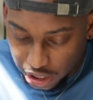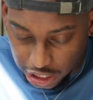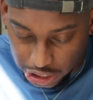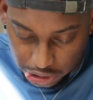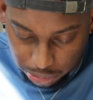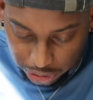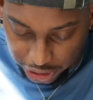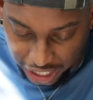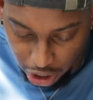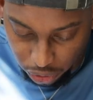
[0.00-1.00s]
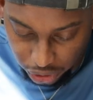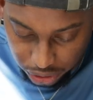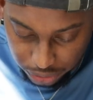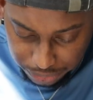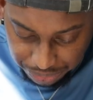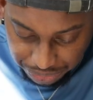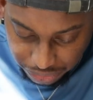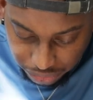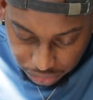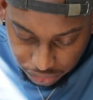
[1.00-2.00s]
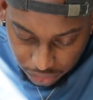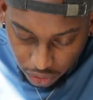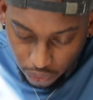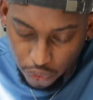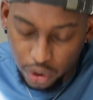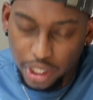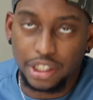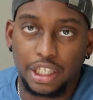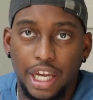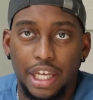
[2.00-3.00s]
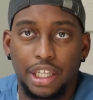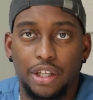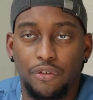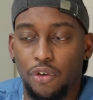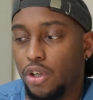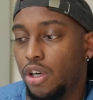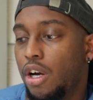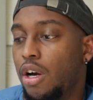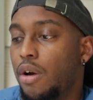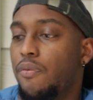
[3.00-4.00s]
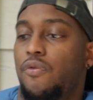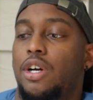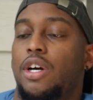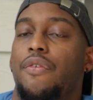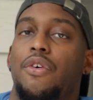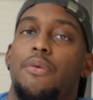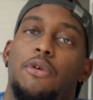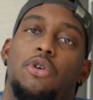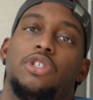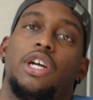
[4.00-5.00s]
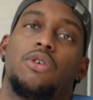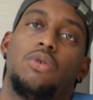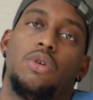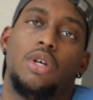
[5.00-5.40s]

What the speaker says: It comes with the cowling for like the front of the motorcycle.